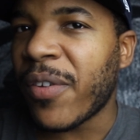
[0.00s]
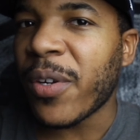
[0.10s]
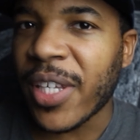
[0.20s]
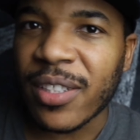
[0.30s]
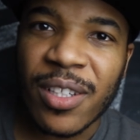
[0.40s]
you're
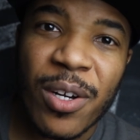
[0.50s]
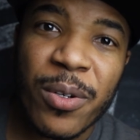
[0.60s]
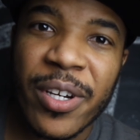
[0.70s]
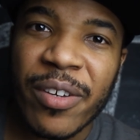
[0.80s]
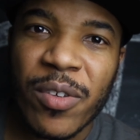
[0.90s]
a Tesla
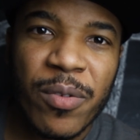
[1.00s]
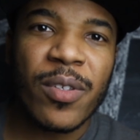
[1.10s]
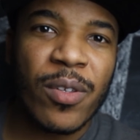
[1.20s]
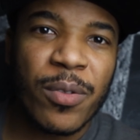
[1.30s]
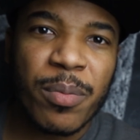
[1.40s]
owner and
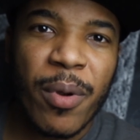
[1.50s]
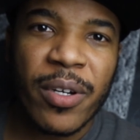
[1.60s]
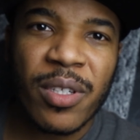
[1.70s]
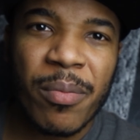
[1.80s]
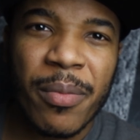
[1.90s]
you've used
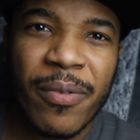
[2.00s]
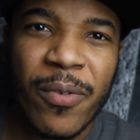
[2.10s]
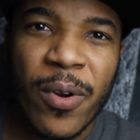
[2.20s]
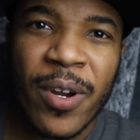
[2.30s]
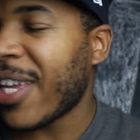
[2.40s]
Smart Summon
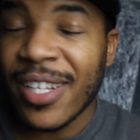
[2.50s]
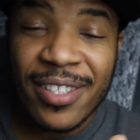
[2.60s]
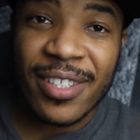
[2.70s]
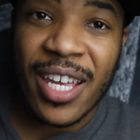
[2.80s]
before, is this